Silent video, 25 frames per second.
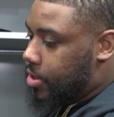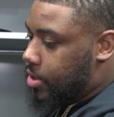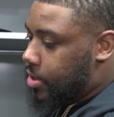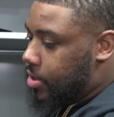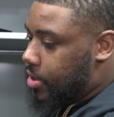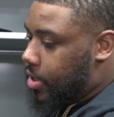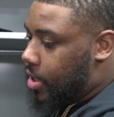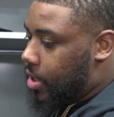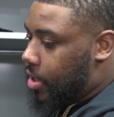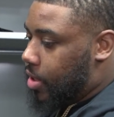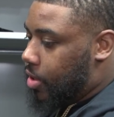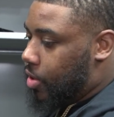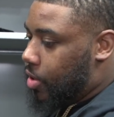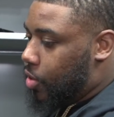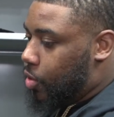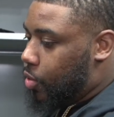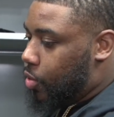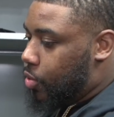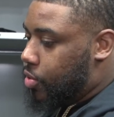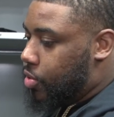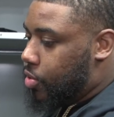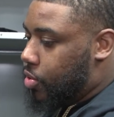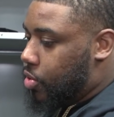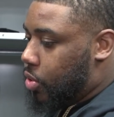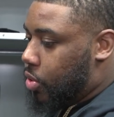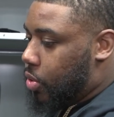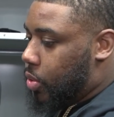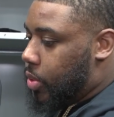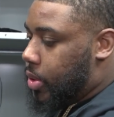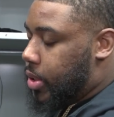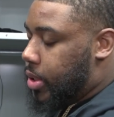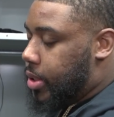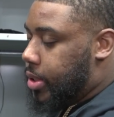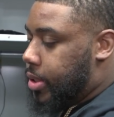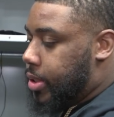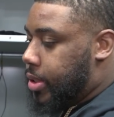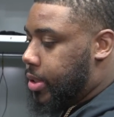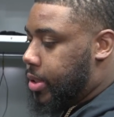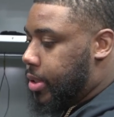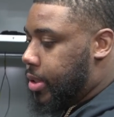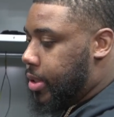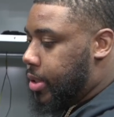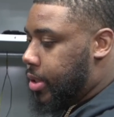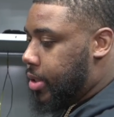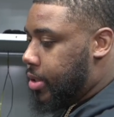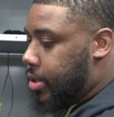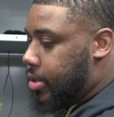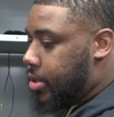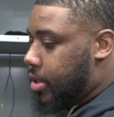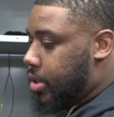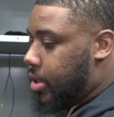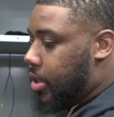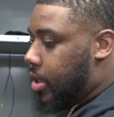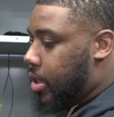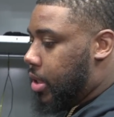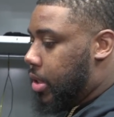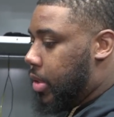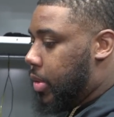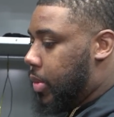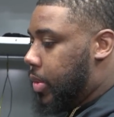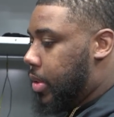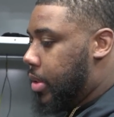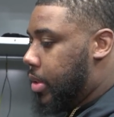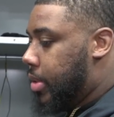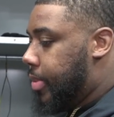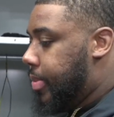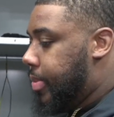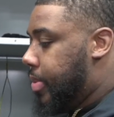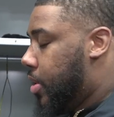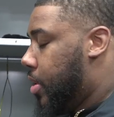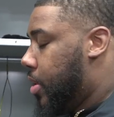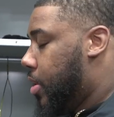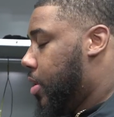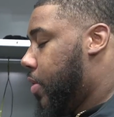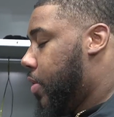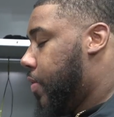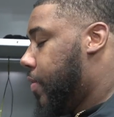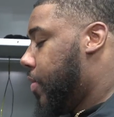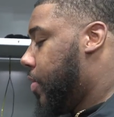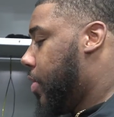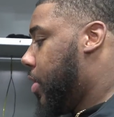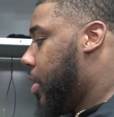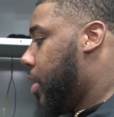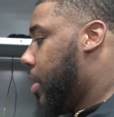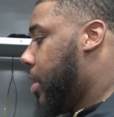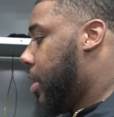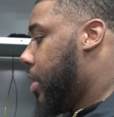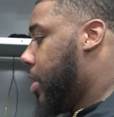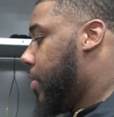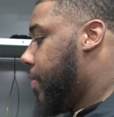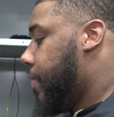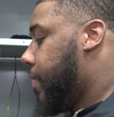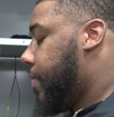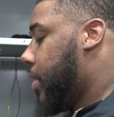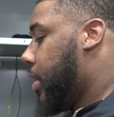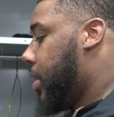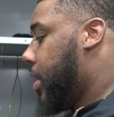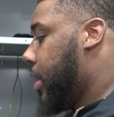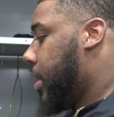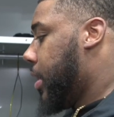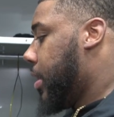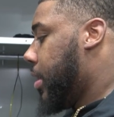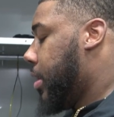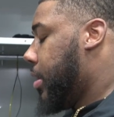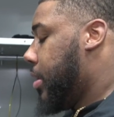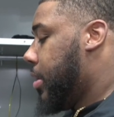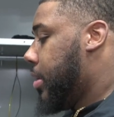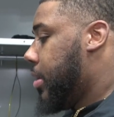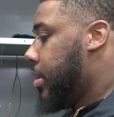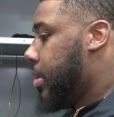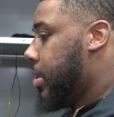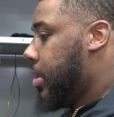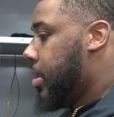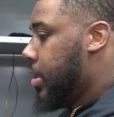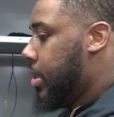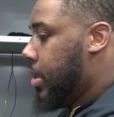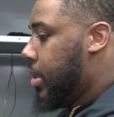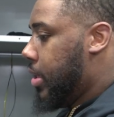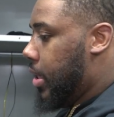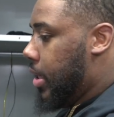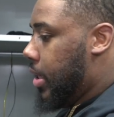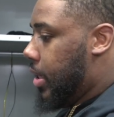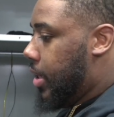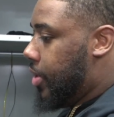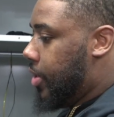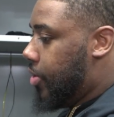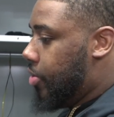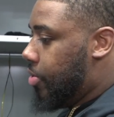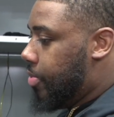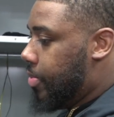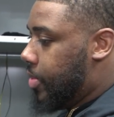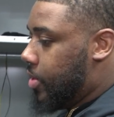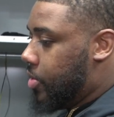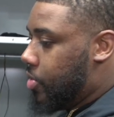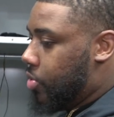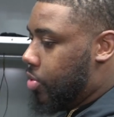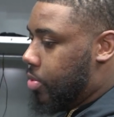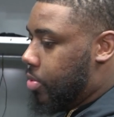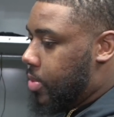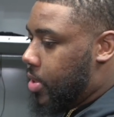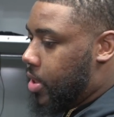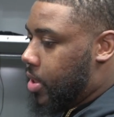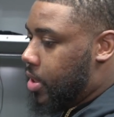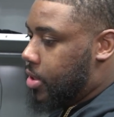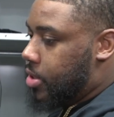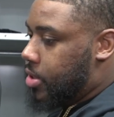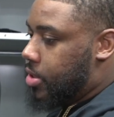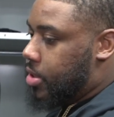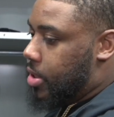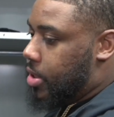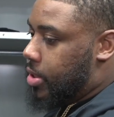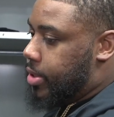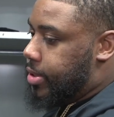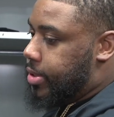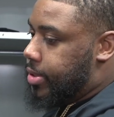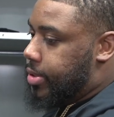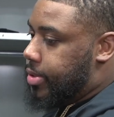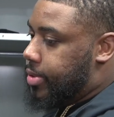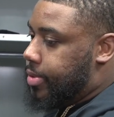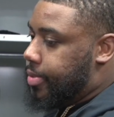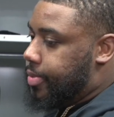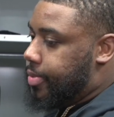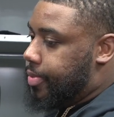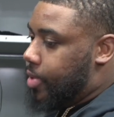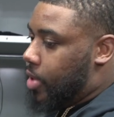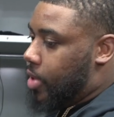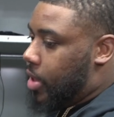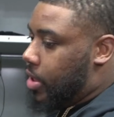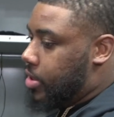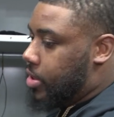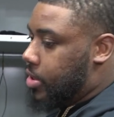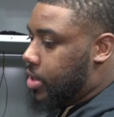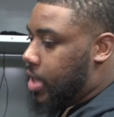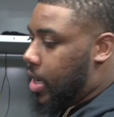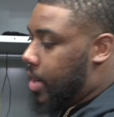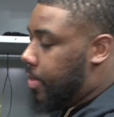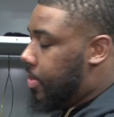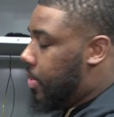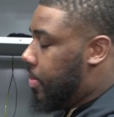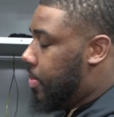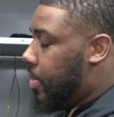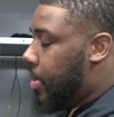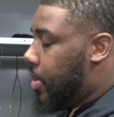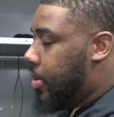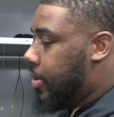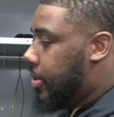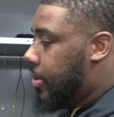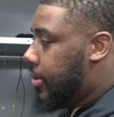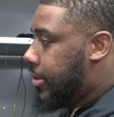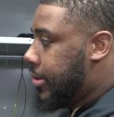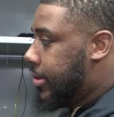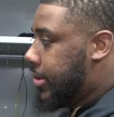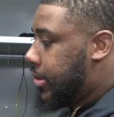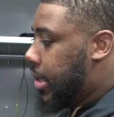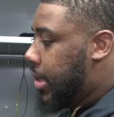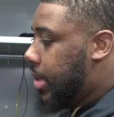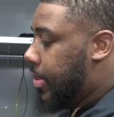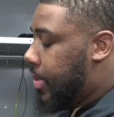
getting used to dealing with it. But overall, I don't feel like it hindered me too much. You know, I just got to be better. What's